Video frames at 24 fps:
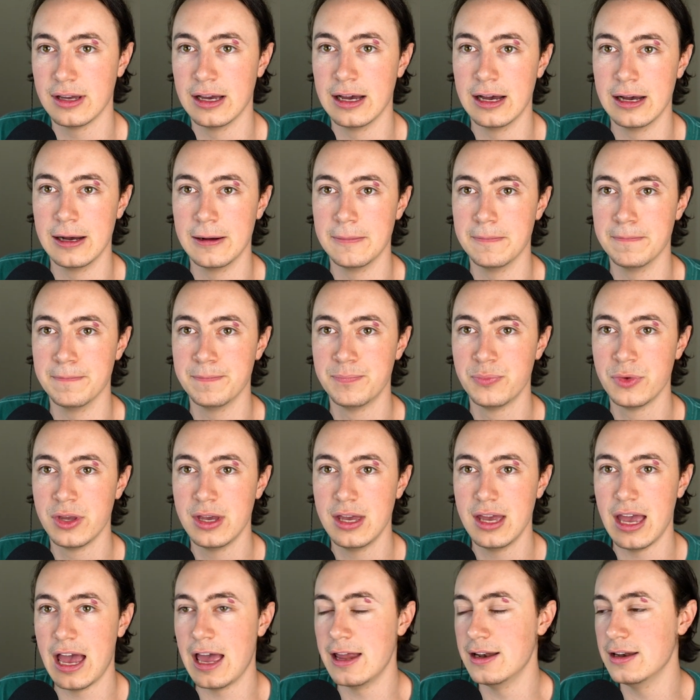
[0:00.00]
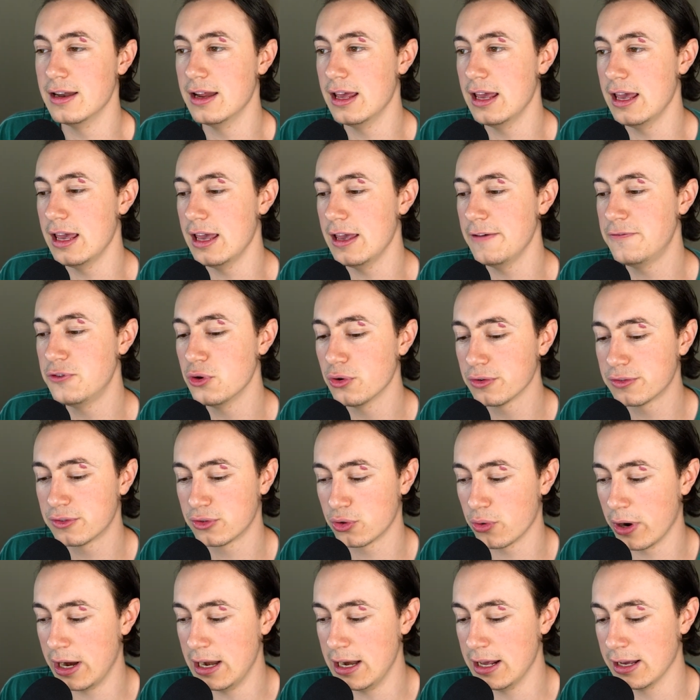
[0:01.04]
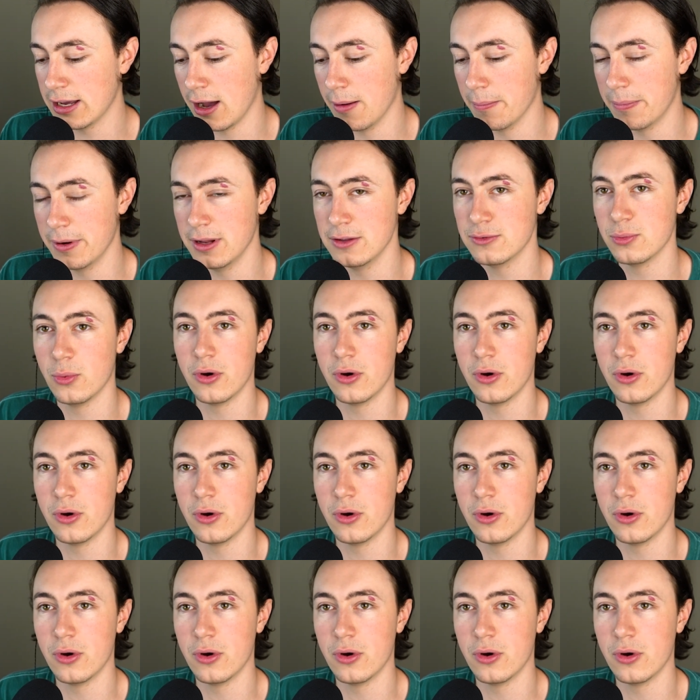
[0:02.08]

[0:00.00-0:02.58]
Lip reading: And if you're screening companies,